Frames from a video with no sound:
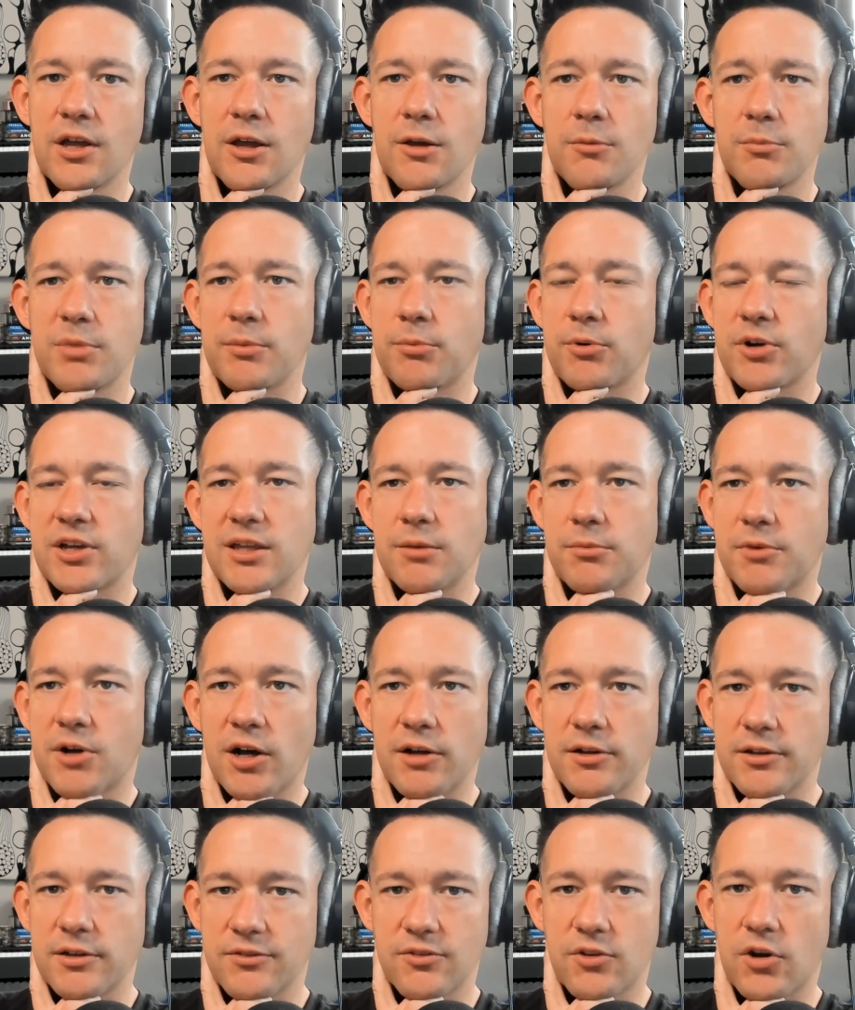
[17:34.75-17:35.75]
People keep
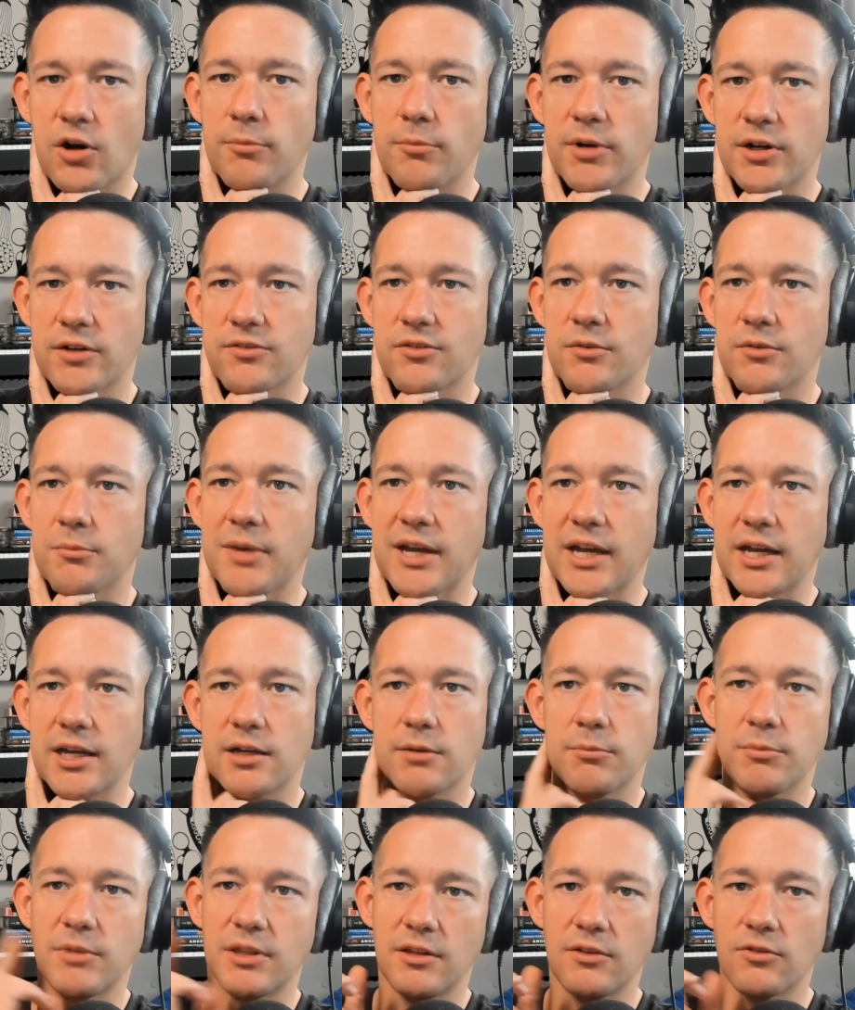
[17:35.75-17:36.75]
calling Starbucks a
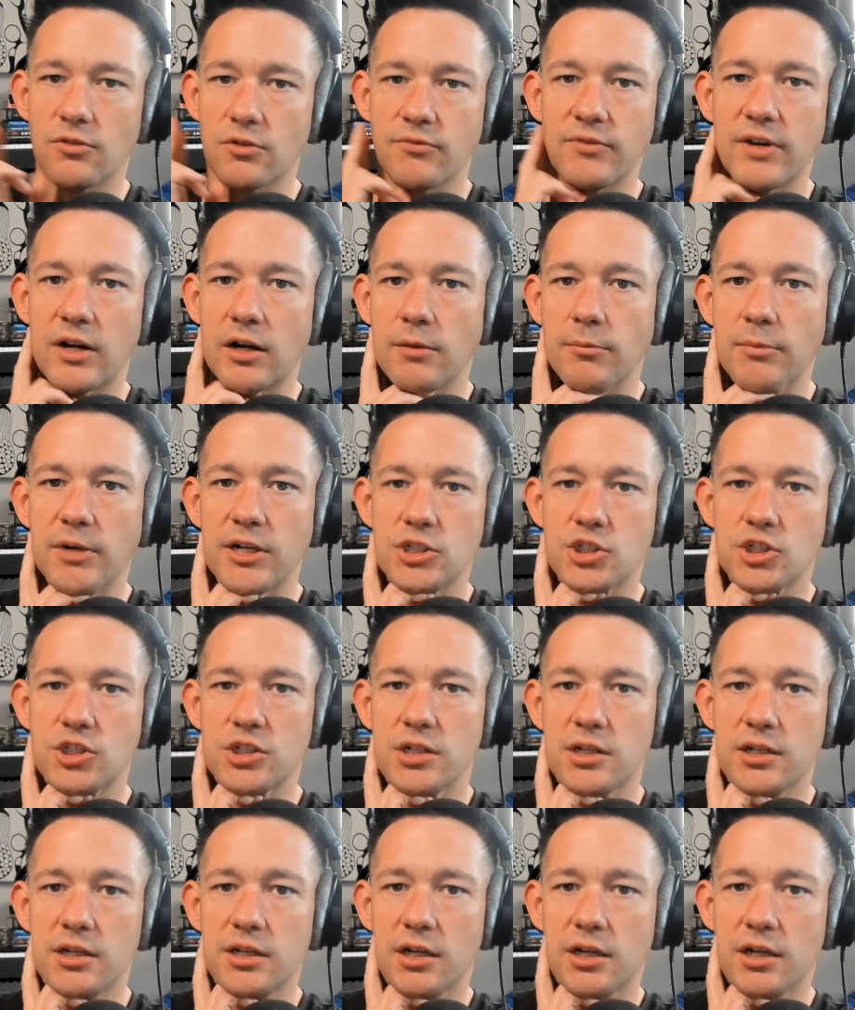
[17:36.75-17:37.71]
bank. I mean, these are very much